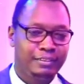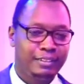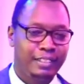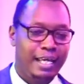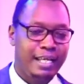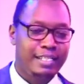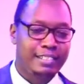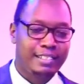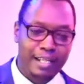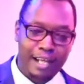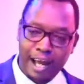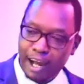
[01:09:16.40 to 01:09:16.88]

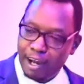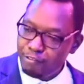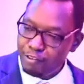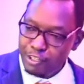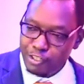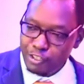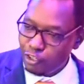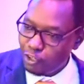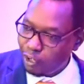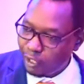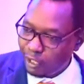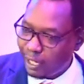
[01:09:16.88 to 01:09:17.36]
His love
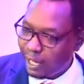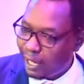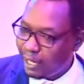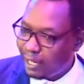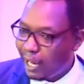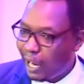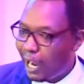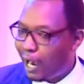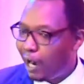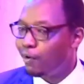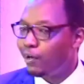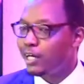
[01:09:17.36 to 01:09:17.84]
is not
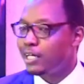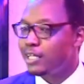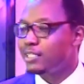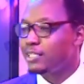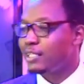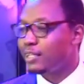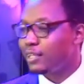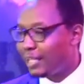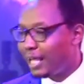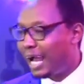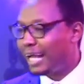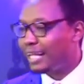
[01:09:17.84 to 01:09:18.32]
like ours
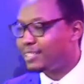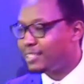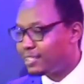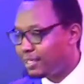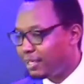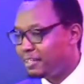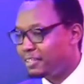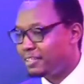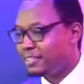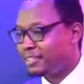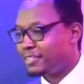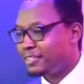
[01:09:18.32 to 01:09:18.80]
in that
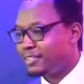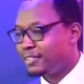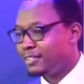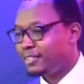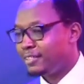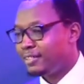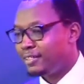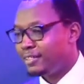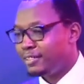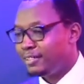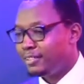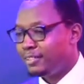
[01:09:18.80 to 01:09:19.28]
sense.
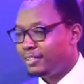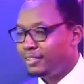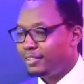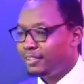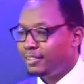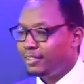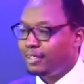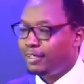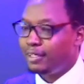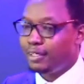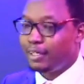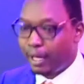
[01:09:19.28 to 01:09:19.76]

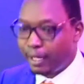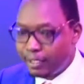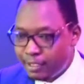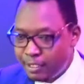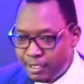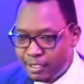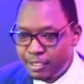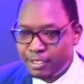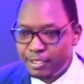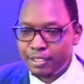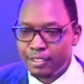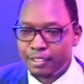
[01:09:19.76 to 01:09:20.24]

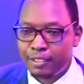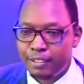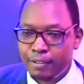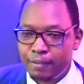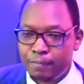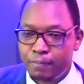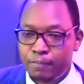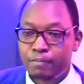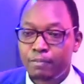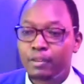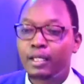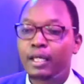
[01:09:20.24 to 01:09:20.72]
Yet,
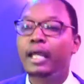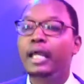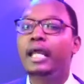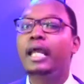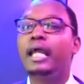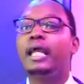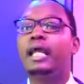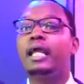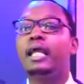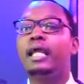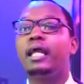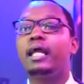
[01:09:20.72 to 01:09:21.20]

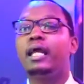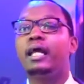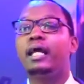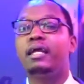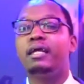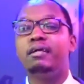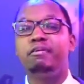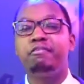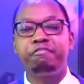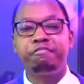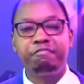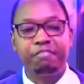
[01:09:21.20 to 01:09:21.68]

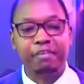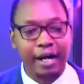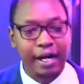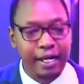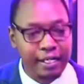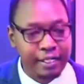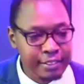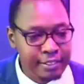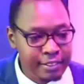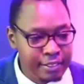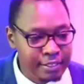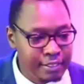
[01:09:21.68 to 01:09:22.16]
He
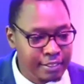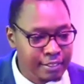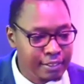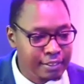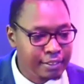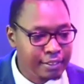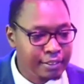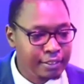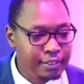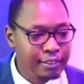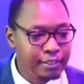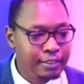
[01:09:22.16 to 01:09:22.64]
first
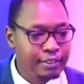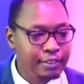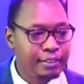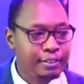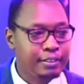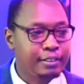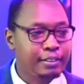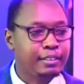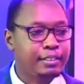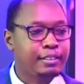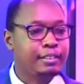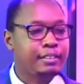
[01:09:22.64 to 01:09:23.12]

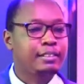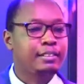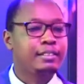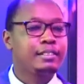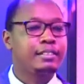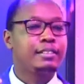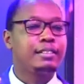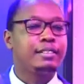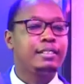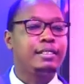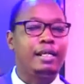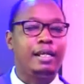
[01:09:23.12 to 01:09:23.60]

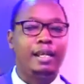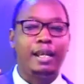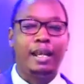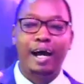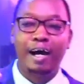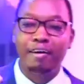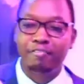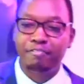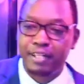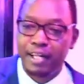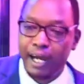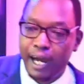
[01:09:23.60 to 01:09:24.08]

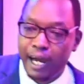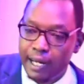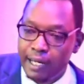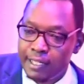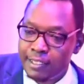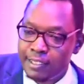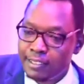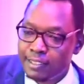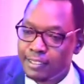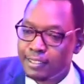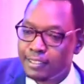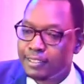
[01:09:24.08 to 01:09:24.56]
loved
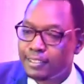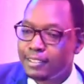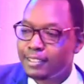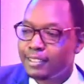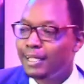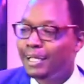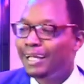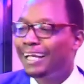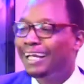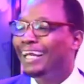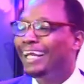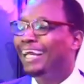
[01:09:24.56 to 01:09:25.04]
us.
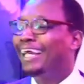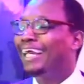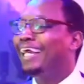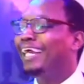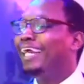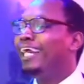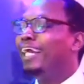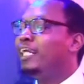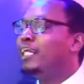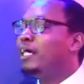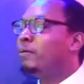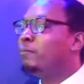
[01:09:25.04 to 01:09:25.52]

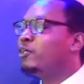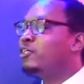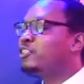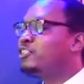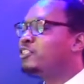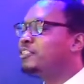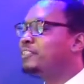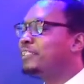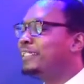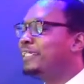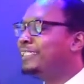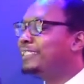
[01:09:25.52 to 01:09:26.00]
He
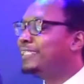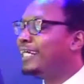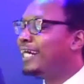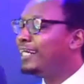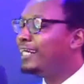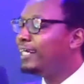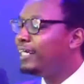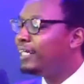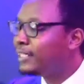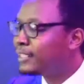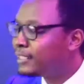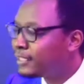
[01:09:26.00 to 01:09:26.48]

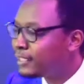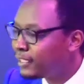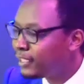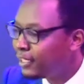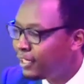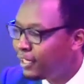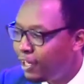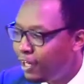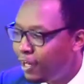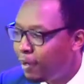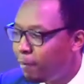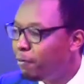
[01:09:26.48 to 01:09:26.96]
demonstrated it
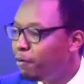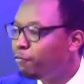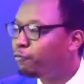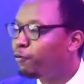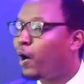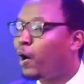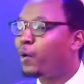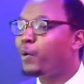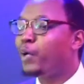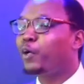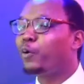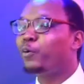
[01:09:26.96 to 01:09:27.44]

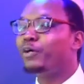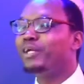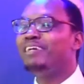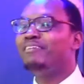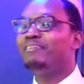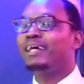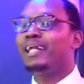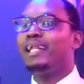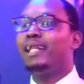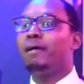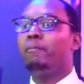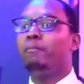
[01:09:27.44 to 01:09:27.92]
before we could
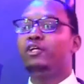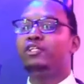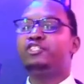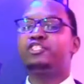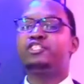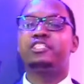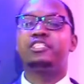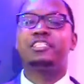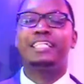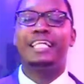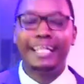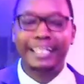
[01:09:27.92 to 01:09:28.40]
even
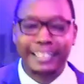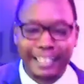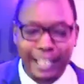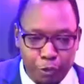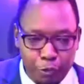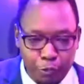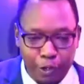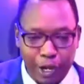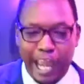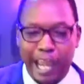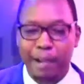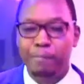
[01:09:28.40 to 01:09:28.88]
demonstrate
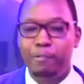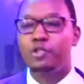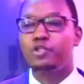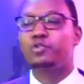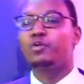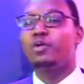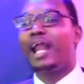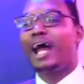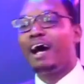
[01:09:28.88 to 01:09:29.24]
that we are able to